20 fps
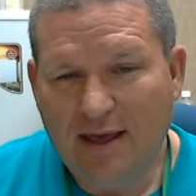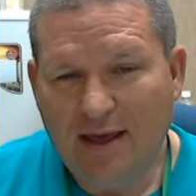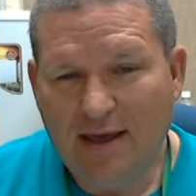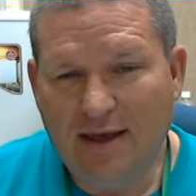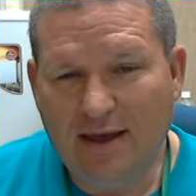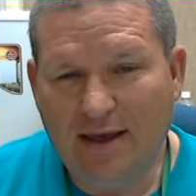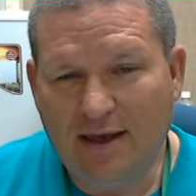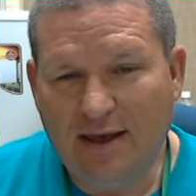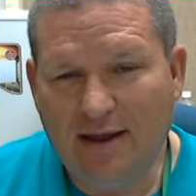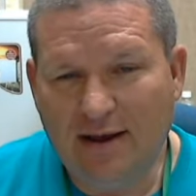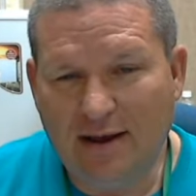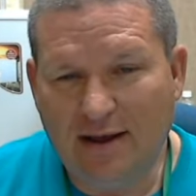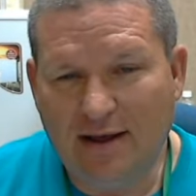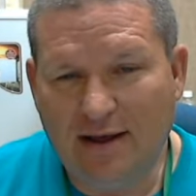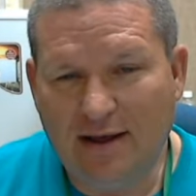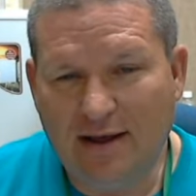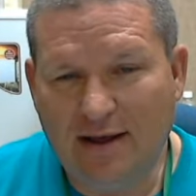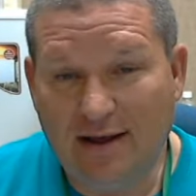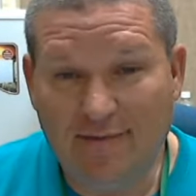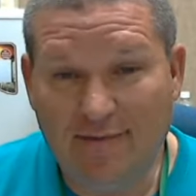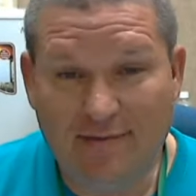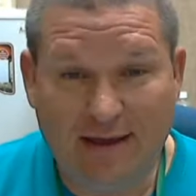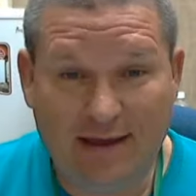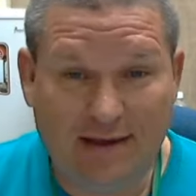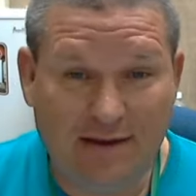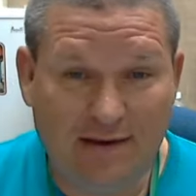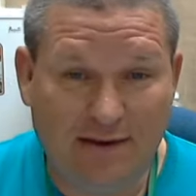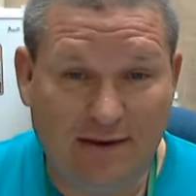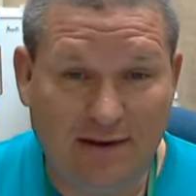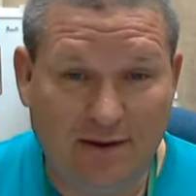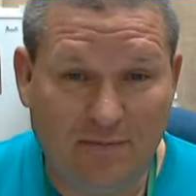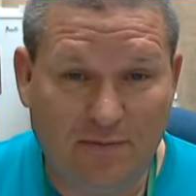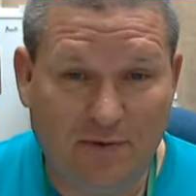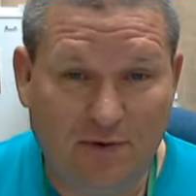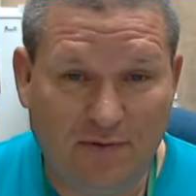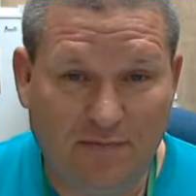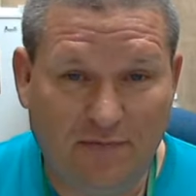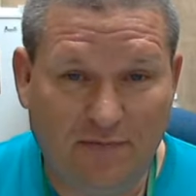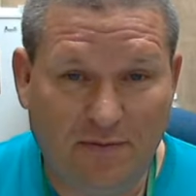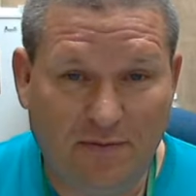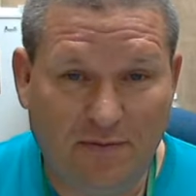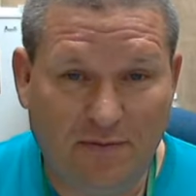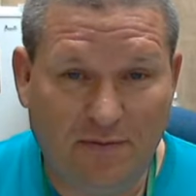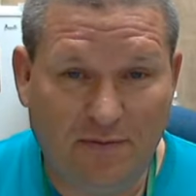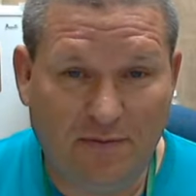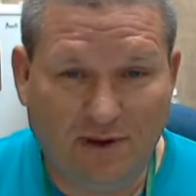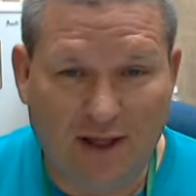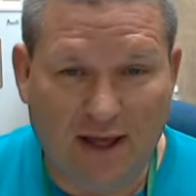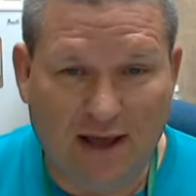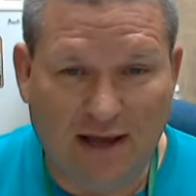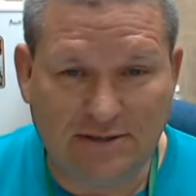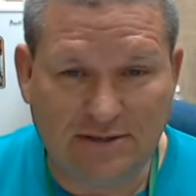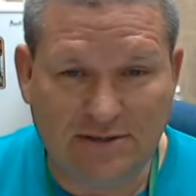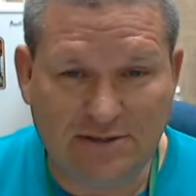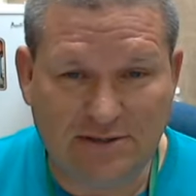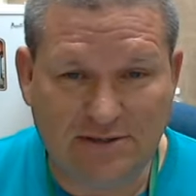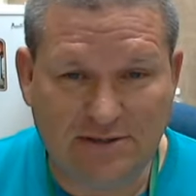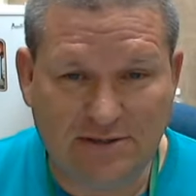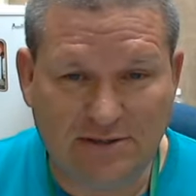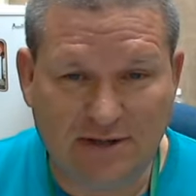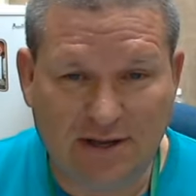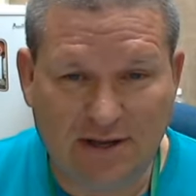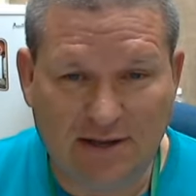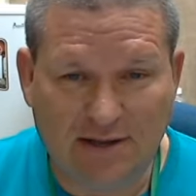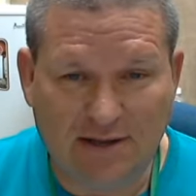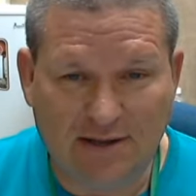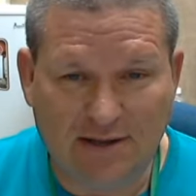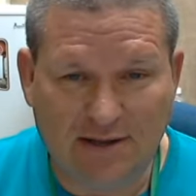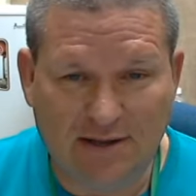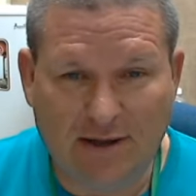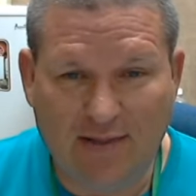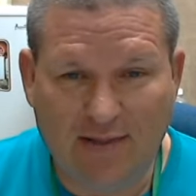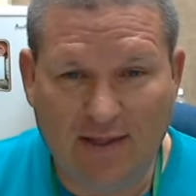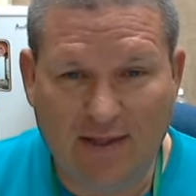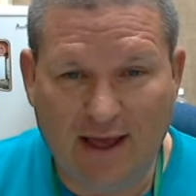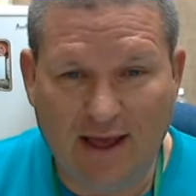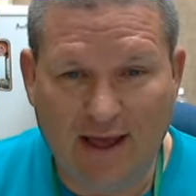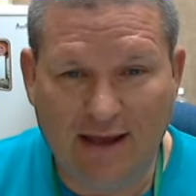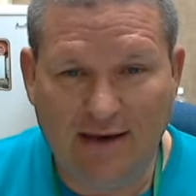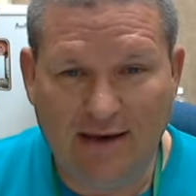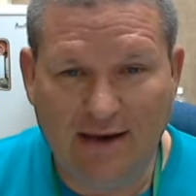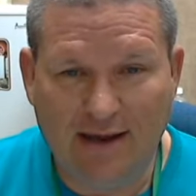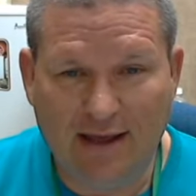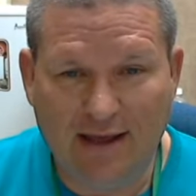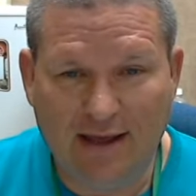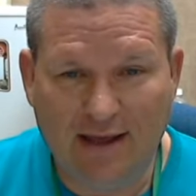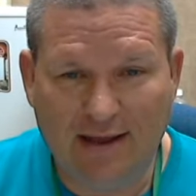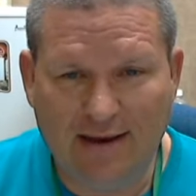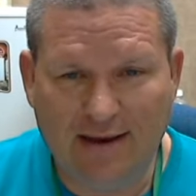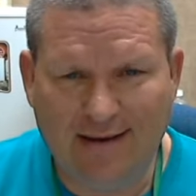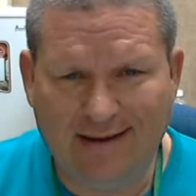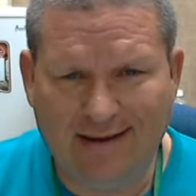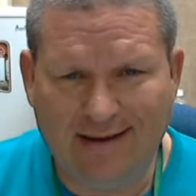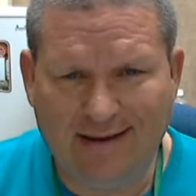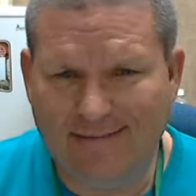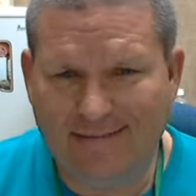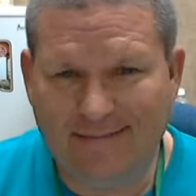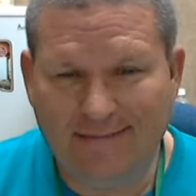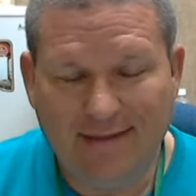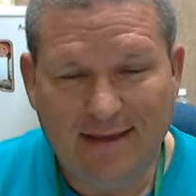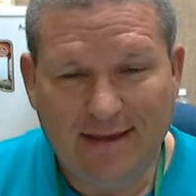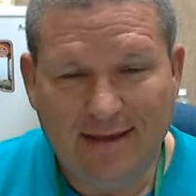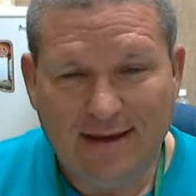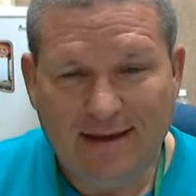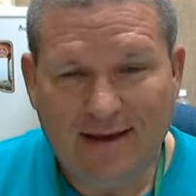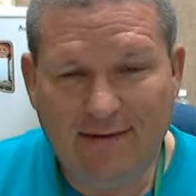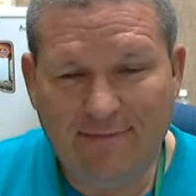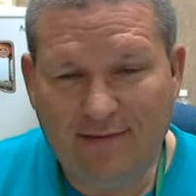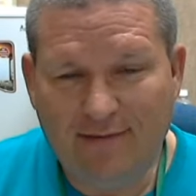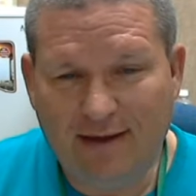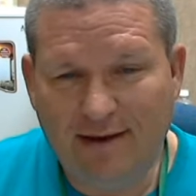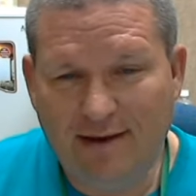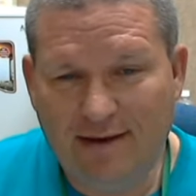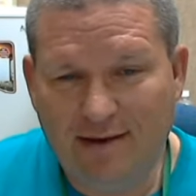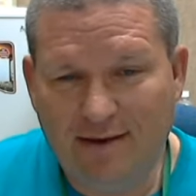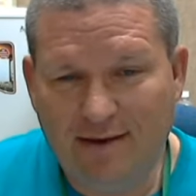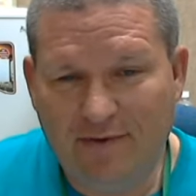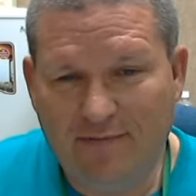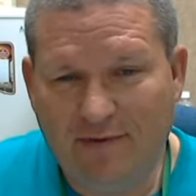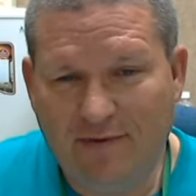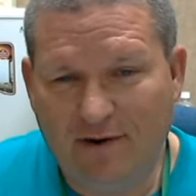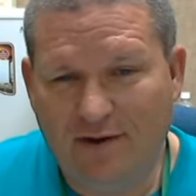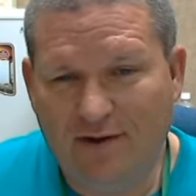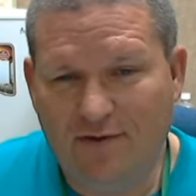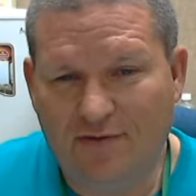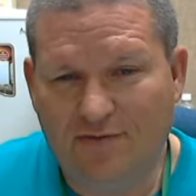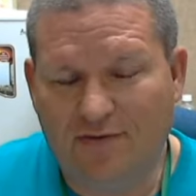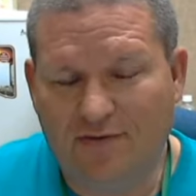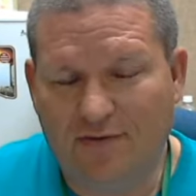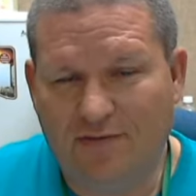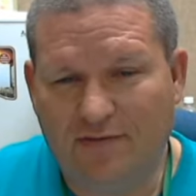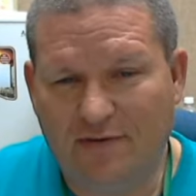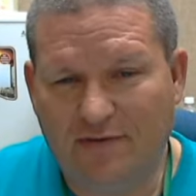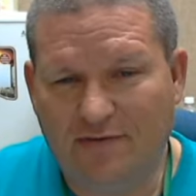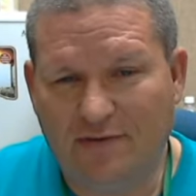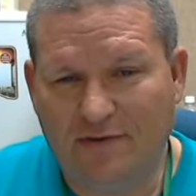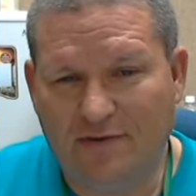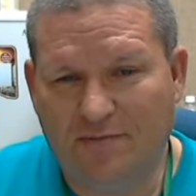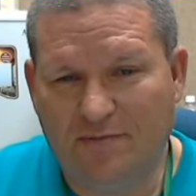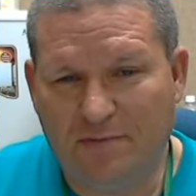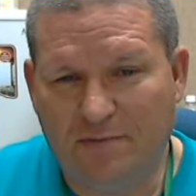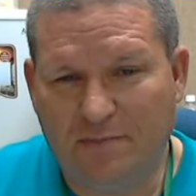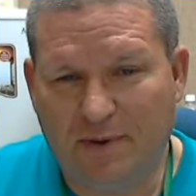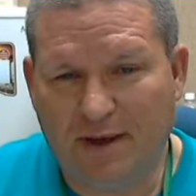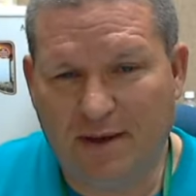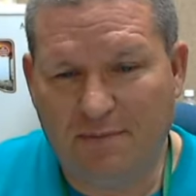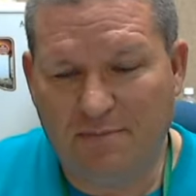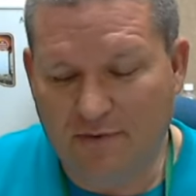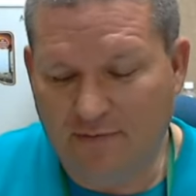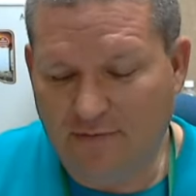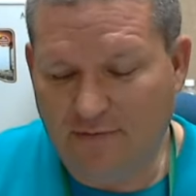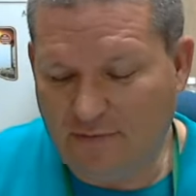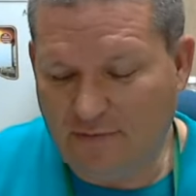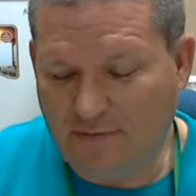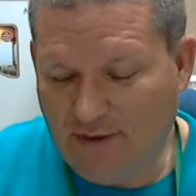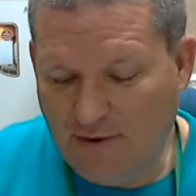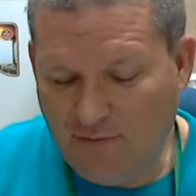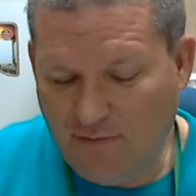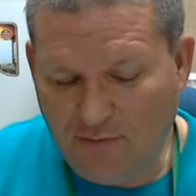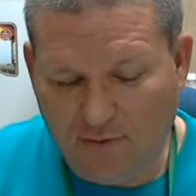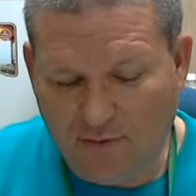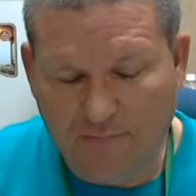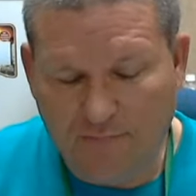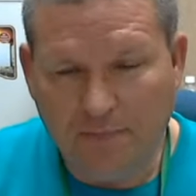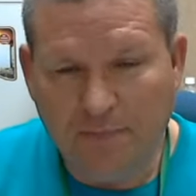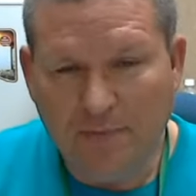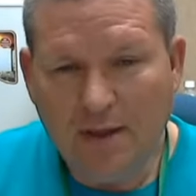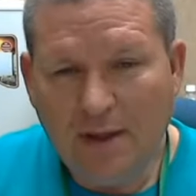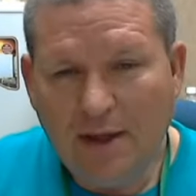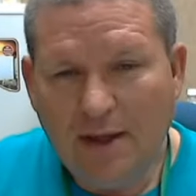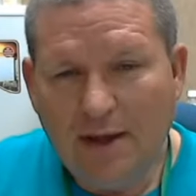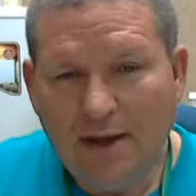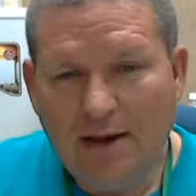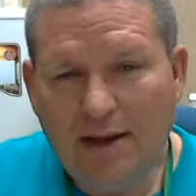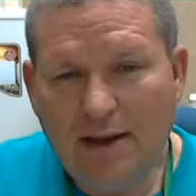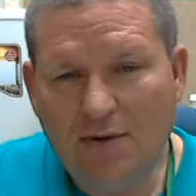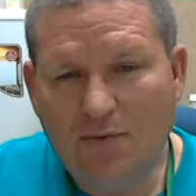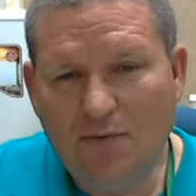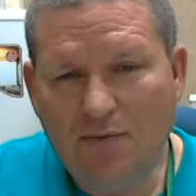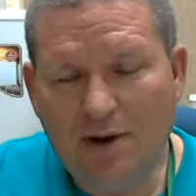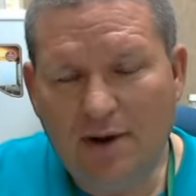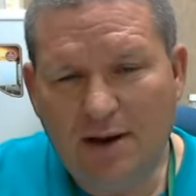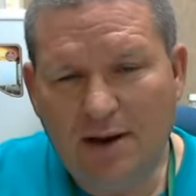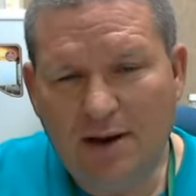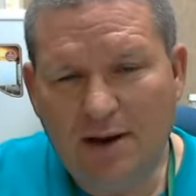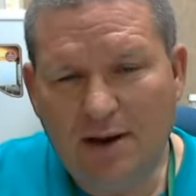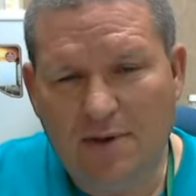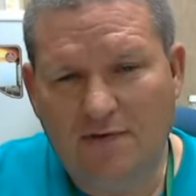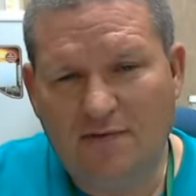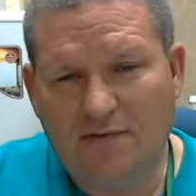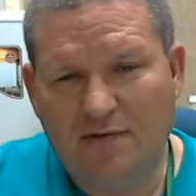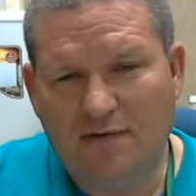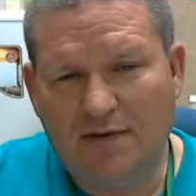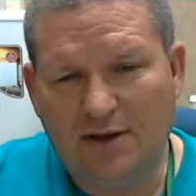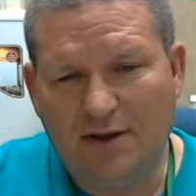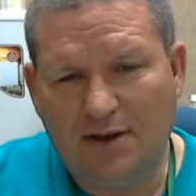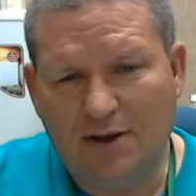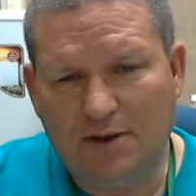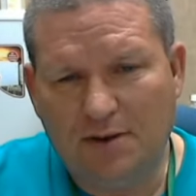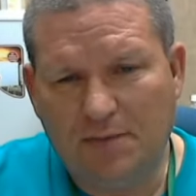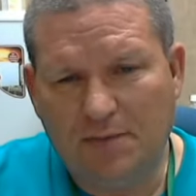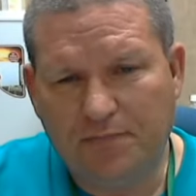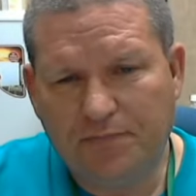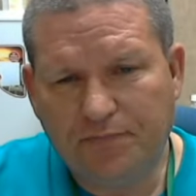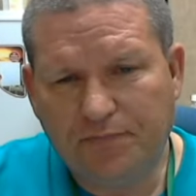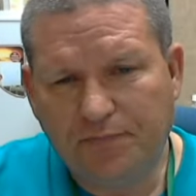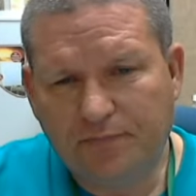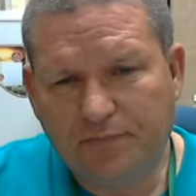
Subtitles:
And I've taken a number of computer classes online, and I find it to be very useful. It fits in with my busy schedule. Now, I wanted to mention to you